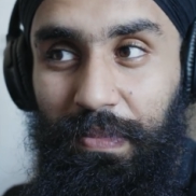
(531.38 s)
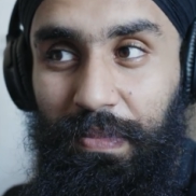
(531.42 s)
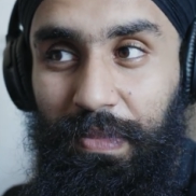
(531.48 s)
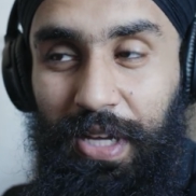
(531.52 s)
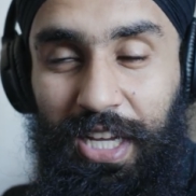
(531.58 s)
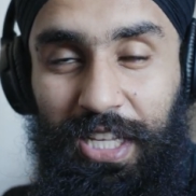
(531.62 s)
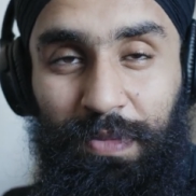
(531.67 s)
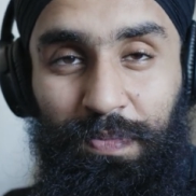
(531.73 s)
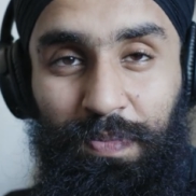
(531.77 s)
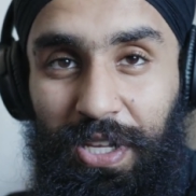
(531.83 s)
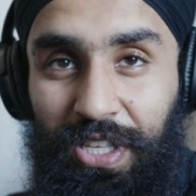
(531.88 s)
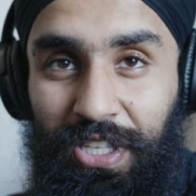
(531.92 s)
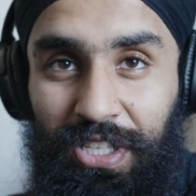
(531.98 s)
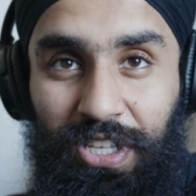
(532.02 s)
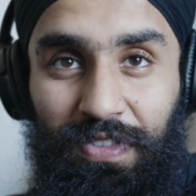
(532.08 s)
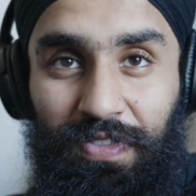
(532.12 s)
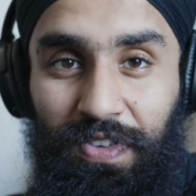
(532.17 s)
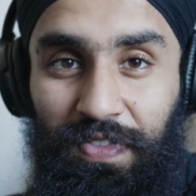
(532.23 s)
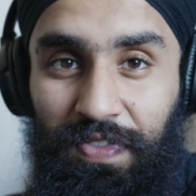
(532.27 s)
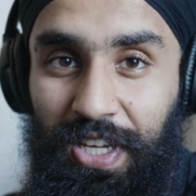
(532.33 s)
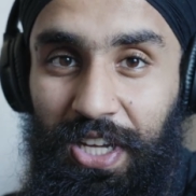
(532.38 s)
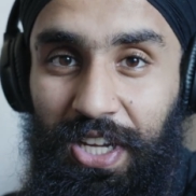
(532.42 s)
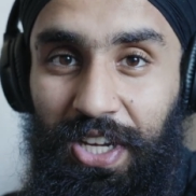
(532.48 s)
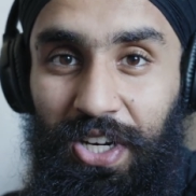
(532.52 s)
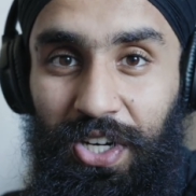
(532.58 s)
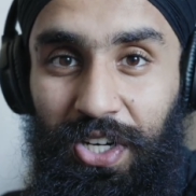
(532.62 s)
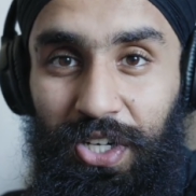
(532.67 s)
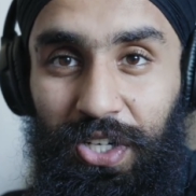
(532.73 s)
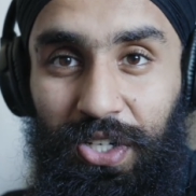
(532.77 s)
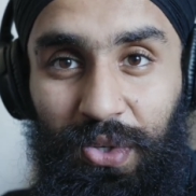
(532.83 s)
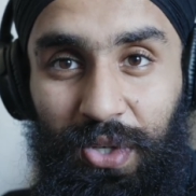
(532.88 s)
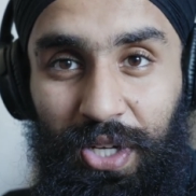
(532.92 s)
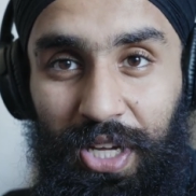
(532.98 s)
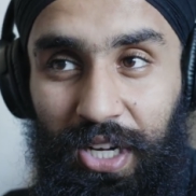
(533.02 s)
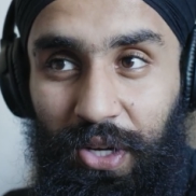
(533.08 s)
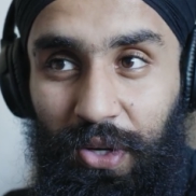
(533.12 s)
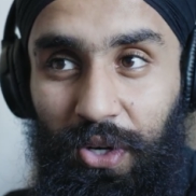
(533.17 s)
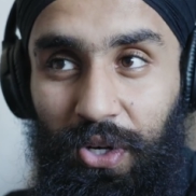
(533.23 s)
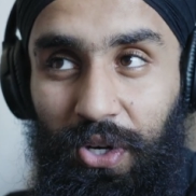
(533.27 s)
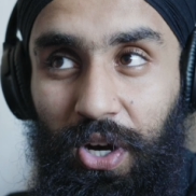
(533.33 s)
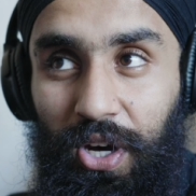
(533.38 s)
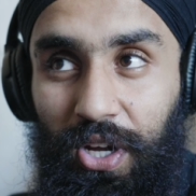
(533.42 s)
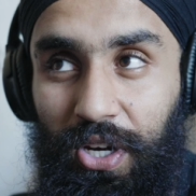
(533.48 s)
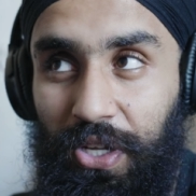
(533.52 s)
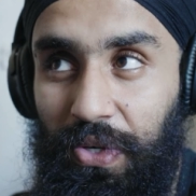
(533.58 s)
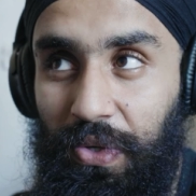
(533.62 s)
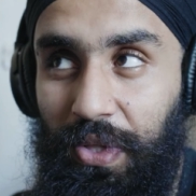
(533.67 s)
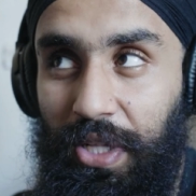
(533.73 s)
expensive of gear to get good audio.